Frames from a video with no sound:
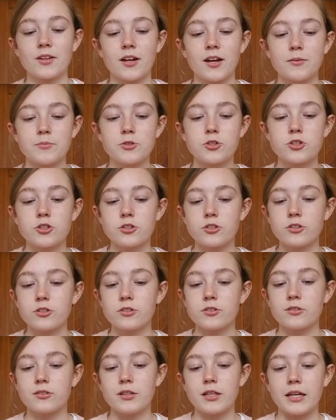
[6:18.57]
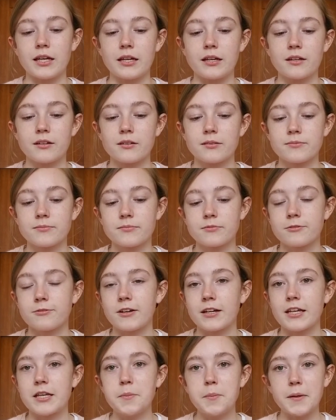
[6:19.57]
I'm sure, like, if I
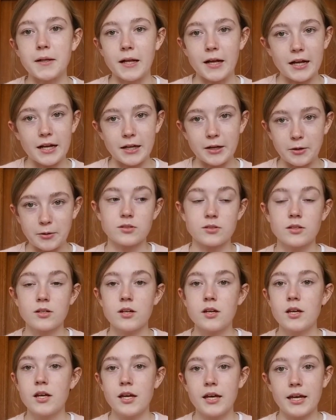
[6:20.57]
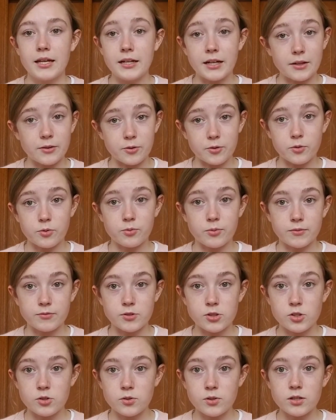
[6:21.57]
keep an eye out in other thrift
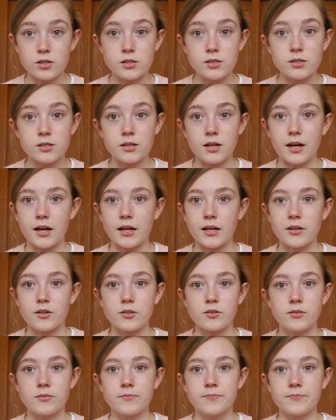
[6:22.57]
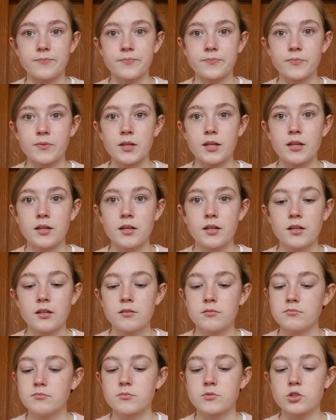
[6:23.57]
stores, I could
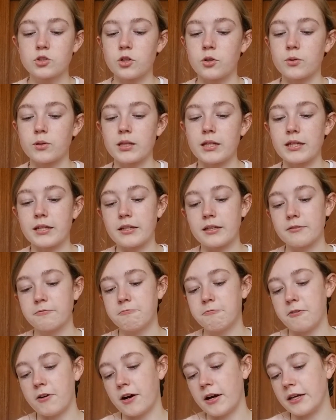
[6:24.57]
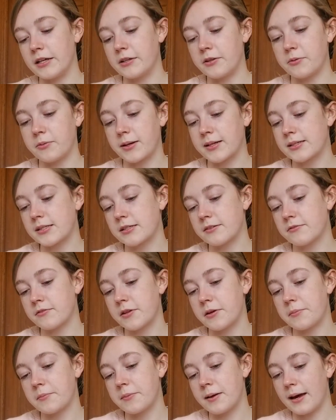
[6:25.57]
totally find the rest of
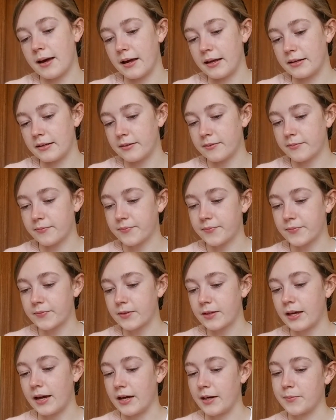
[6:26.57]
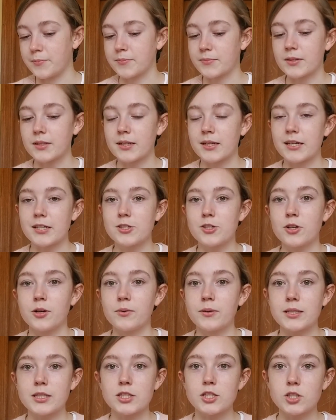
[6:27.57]
them. And yeah, kids are
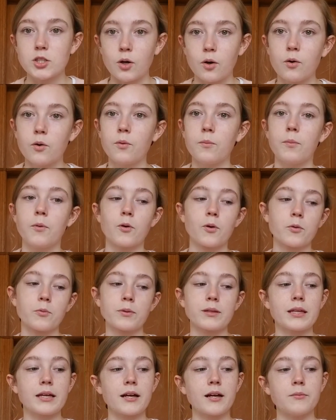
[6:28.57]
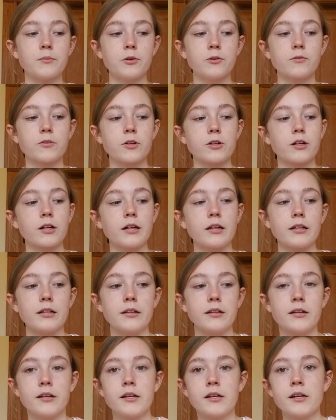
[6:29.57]
always so bored when they come over and